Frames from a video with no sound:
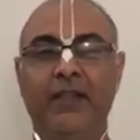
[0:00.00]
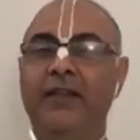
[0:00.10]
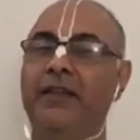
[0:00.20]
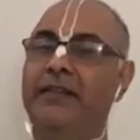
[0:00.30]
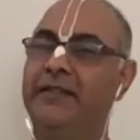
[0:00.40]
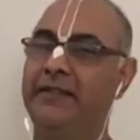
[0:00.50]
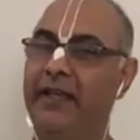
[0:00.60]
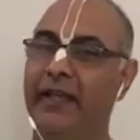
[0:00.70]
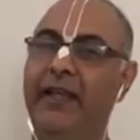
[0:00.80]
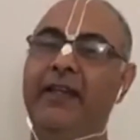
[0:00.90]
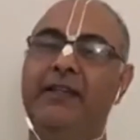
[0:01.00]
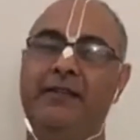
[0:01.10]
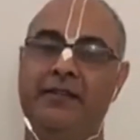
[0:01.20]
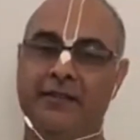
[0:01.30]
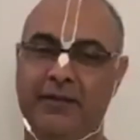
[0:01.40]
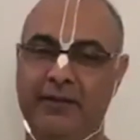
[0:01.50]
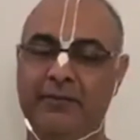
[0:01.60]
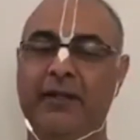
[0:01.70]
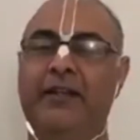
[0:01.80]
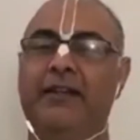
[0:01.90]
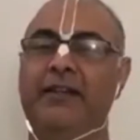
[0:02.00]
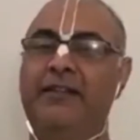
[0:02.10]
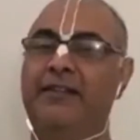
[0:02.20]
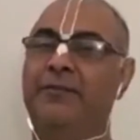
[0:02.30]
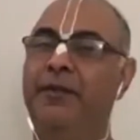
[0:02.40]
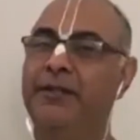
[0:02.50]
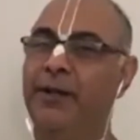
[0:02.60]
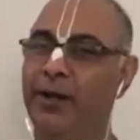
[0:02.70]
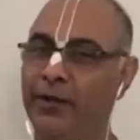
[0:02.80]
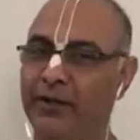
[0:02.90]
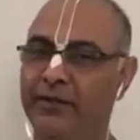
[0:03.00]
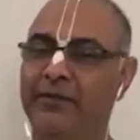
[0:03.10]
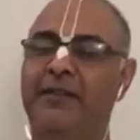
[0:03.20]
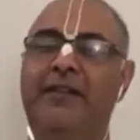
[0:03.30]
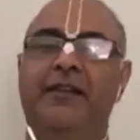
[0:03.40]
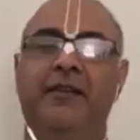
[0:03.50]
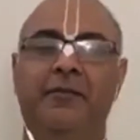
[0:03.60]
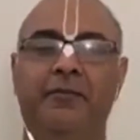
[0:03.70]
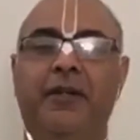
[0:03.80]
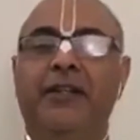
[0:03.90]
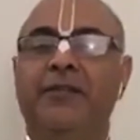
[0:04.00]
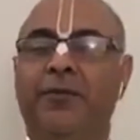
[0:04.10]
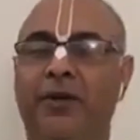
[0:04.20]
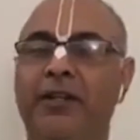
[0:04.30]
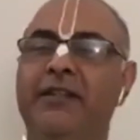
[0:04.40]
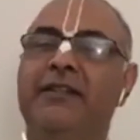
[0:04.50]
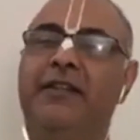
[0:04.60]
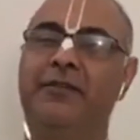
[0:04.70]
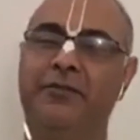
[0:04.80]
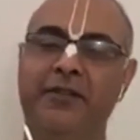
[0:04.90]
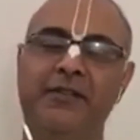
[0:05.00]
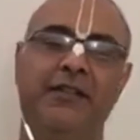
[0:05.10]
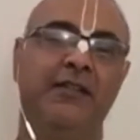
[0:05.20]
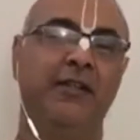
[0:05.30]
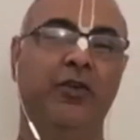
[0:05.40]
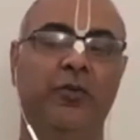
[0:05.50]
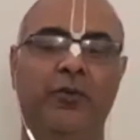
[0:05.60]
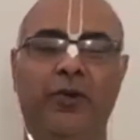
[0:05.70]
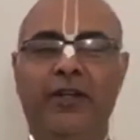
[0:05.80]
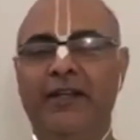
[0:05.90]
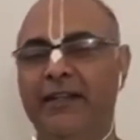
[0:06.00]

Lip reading: His age on planet Earth is much longer, but his body is that of a 16-year-old boy.